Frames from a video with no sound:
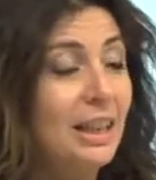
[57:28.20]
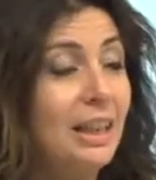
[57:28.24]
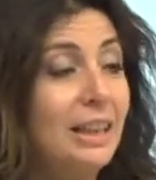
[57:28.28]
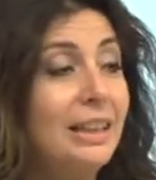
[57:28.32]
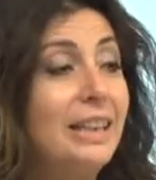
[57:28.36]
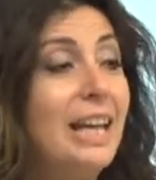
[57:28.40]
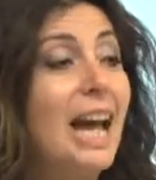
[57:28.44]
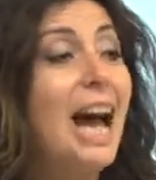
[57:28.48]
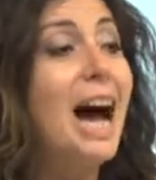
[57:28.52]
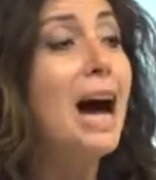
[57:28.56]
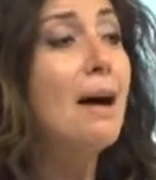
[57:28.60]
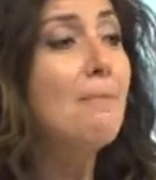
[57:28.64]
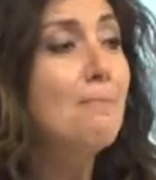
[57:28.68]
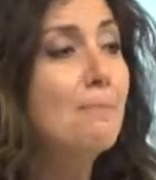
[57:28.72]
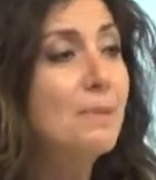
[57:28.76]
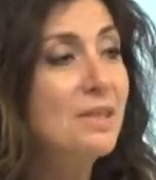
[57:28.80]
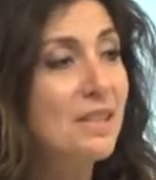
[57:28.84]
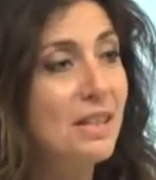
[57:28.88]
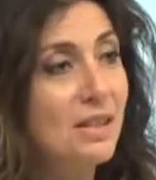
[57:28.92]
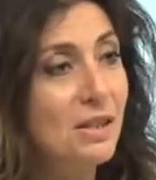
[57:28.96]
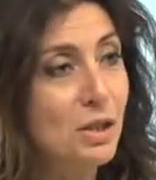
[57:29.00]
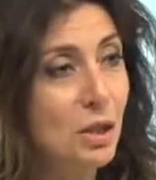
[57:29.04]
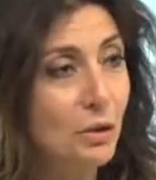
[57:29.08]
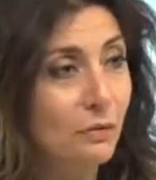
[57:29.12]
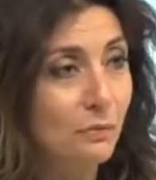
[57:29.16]
the
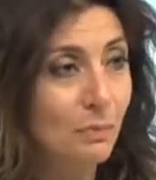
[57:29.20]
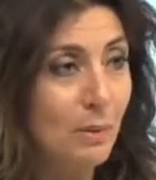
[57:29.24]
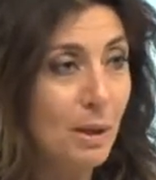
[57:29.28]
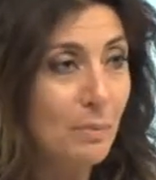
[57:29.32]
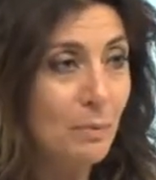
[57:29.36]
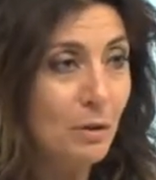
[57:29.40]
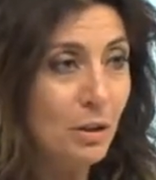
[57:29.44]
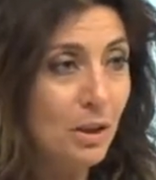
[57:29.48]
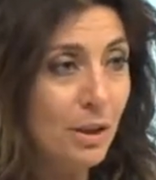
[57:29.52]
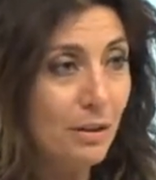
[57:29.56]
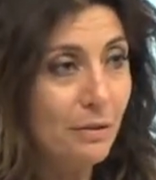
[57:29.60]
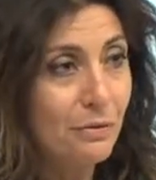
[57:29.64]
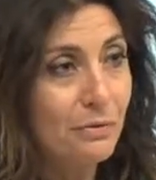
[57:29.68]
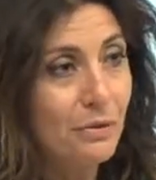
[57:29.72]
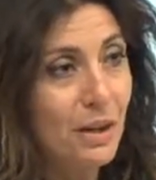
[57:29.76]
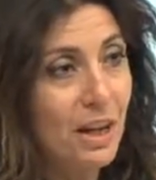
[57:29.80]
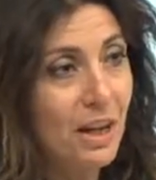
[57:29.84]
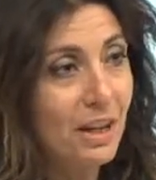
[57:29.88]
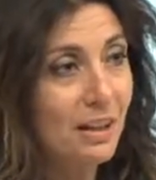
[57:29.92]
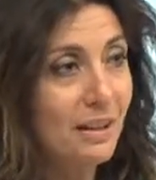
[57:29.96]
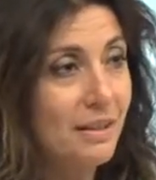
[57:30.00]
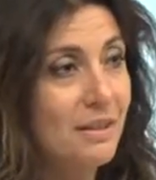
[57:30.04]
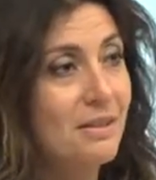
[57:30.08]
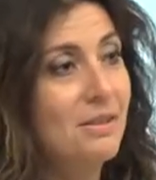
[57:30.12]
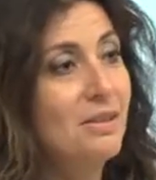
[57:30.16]
absence of memory
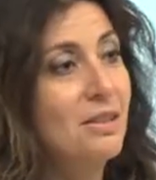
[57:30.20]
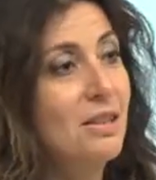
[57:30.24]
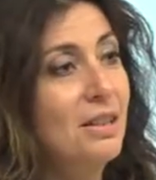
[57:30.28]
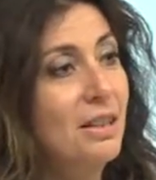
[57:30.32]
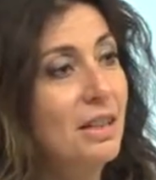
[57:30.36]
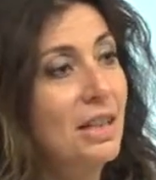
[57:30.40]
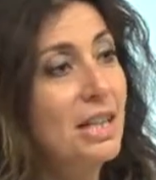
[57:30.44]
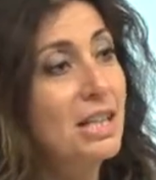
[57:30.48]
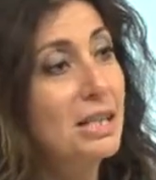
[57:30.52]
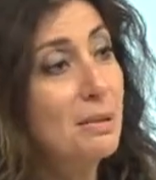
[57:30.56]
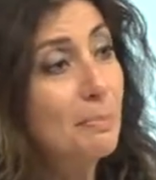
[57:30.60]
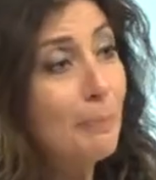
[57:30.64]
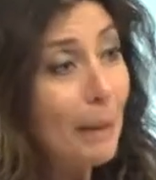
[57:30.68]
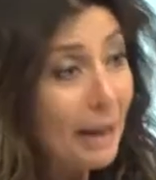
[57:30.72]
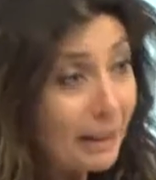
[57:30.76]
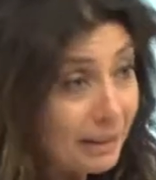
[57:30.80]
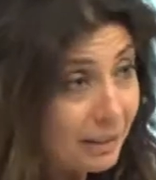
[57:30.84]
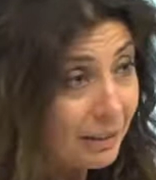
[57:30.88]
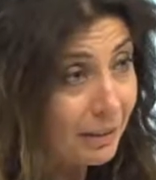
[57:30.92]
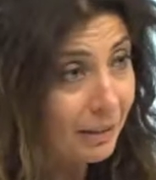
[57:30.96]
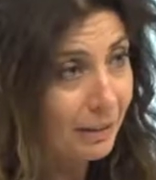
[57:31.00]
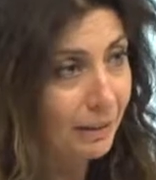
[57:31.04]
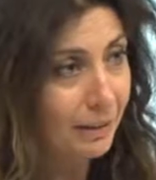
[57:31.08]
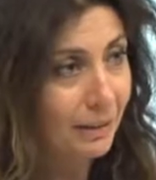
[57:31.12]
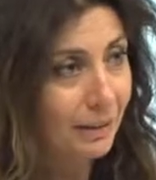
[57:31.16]
effects is
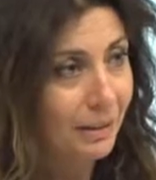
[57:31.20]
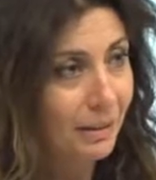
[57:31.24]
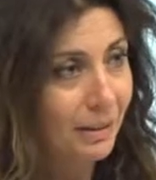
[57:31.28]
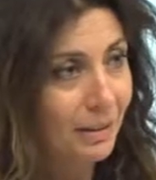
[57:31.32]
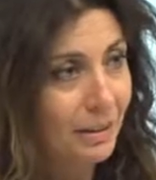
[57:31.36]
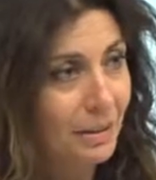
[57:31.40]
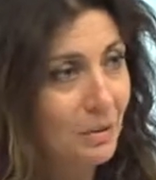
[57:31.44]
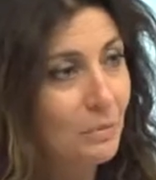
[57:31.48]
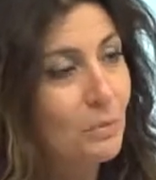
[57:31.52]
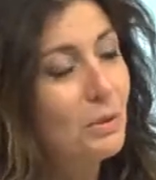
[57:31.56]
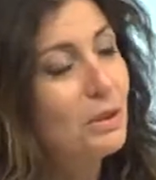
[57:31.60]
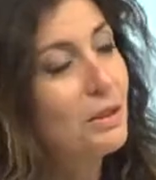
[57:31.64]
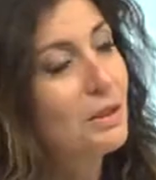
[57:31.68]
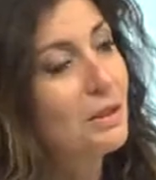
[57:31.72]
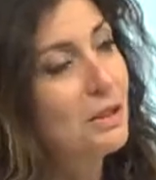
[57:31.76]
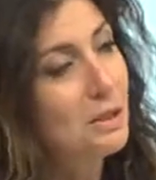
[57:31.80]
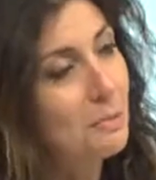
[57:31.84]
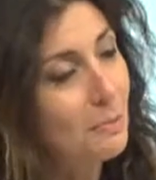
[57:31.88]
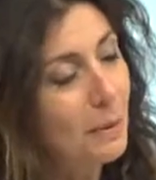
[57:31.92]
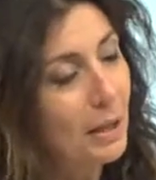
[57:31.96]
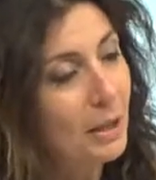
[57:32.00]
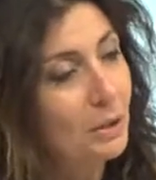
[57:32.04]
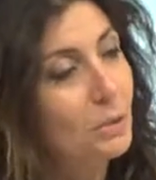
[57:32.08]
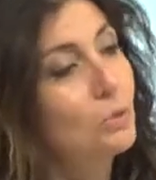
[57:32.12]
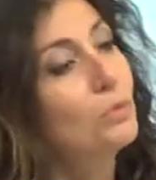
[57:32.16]
better with
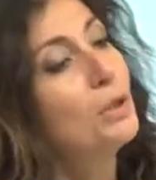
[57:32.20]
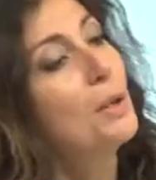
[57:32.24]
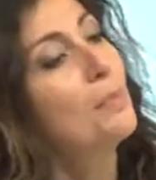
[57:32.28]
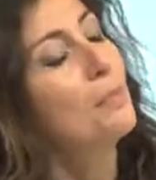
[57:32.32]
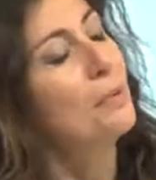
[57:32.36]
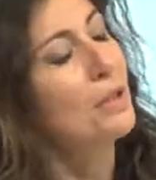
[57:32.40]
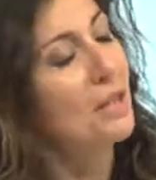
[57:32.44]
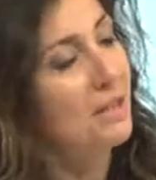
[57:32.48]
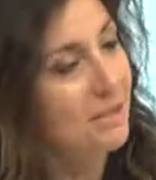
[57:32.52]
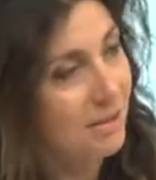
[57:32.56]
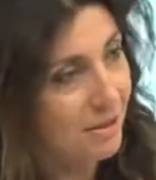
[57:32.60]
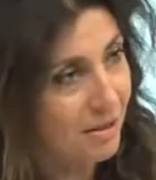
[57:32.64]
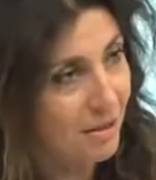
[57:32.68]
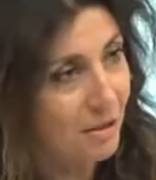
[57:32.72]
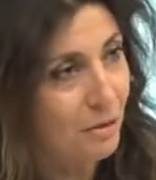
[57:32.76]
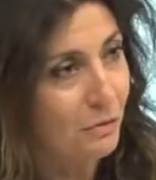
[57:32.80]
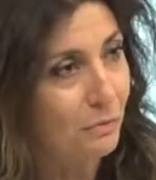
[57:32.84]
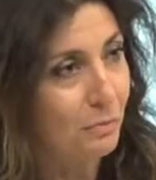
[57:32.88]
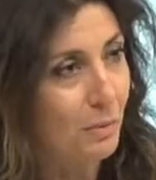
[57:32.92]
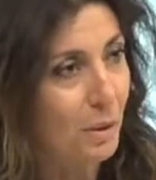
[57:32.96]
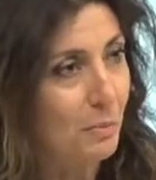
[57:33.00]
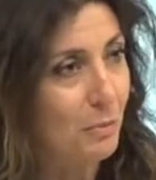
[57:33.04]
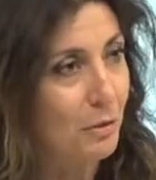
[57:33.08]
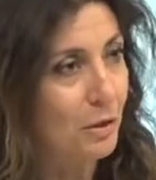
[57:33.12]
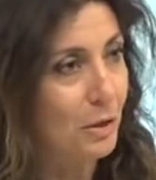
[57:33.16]
respect to the presence of
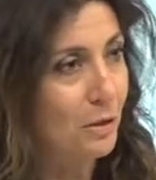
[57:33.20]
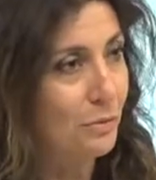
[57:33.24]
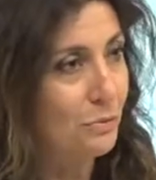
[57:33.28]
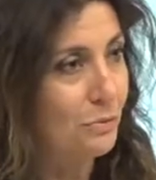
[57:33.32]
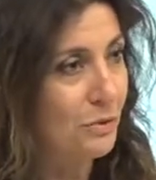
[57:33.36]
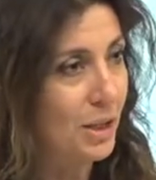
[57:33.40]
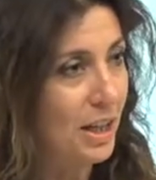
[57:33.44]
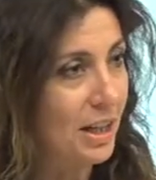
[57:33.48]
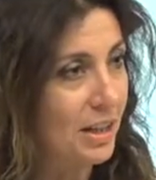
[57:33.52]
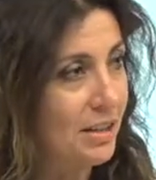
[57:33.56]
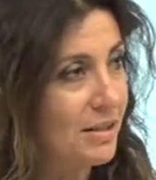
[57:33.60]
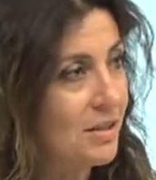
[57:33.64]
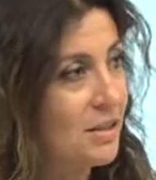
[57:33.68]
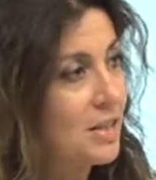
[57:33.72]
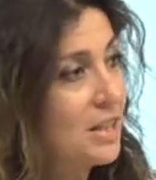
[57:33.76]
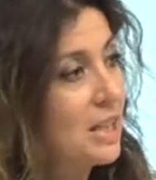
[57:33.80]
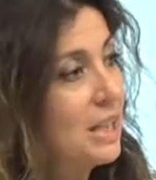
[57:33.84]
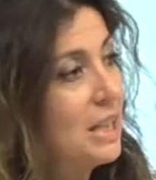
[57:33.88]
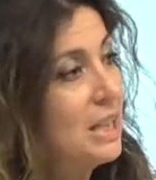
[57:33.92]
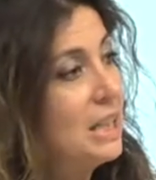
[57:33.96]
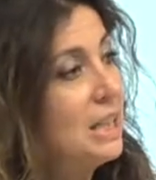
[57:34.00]
memory effects.